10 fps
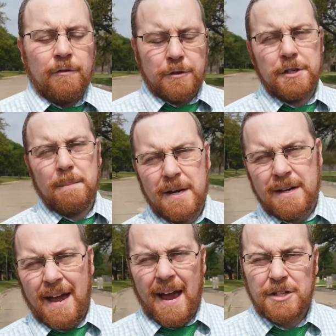for
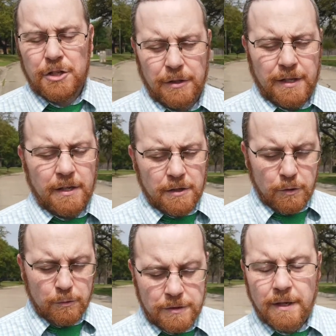somebody to actually
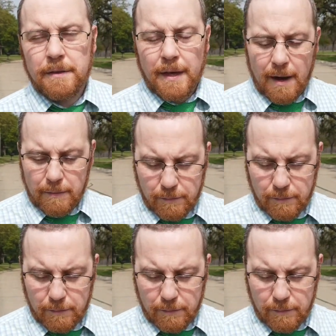use that